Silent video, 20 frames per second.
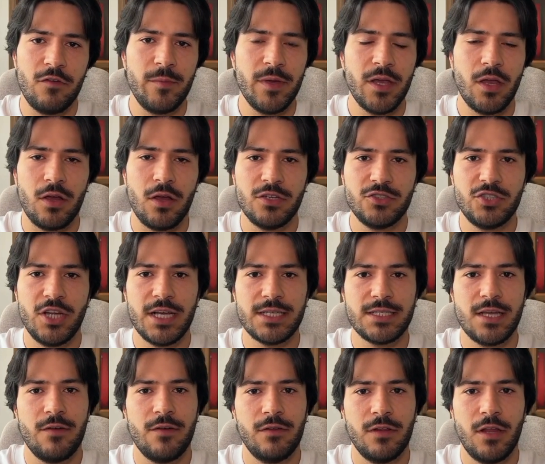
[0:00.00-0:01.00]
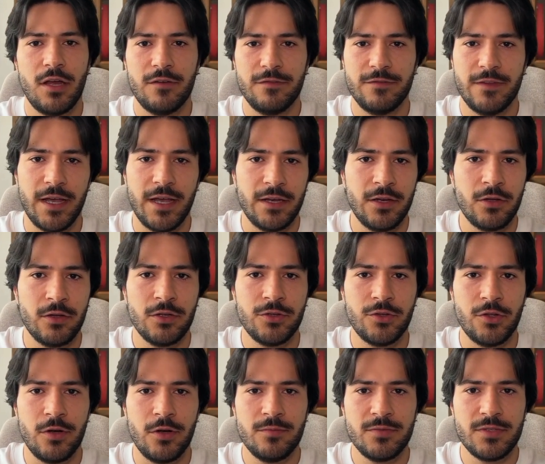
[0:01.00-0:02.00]
Government contracts have a lot of technical
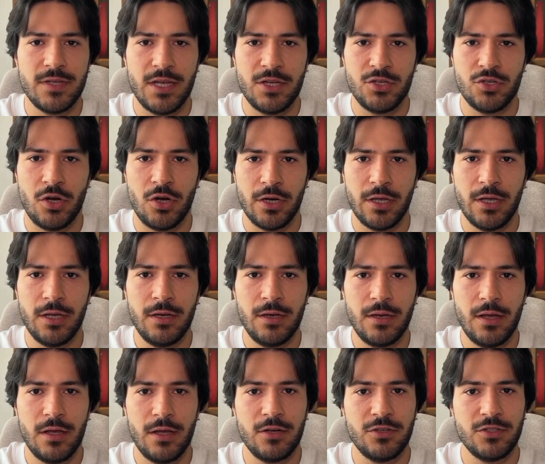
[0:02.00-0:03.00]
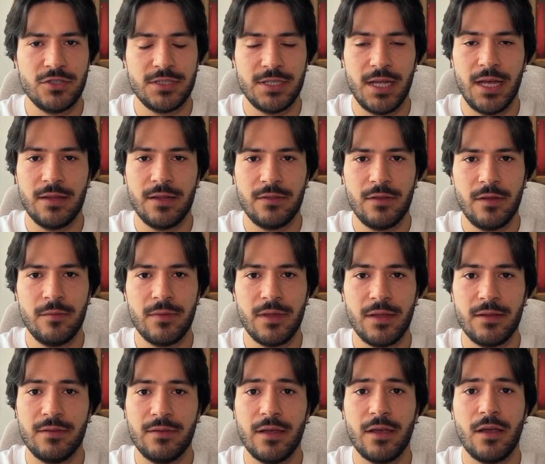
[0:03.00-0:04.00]
terms and jargon, and understanding them
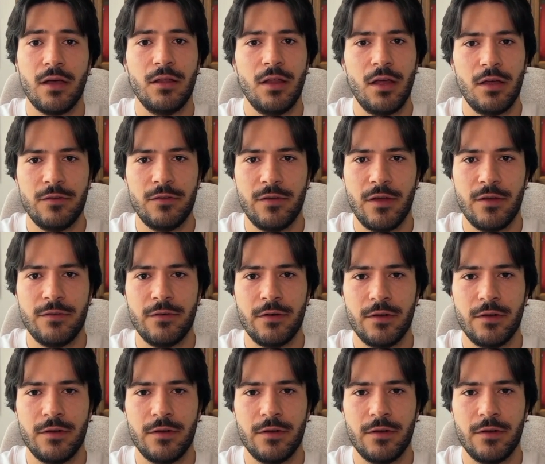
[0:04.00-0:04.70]
can take a lot of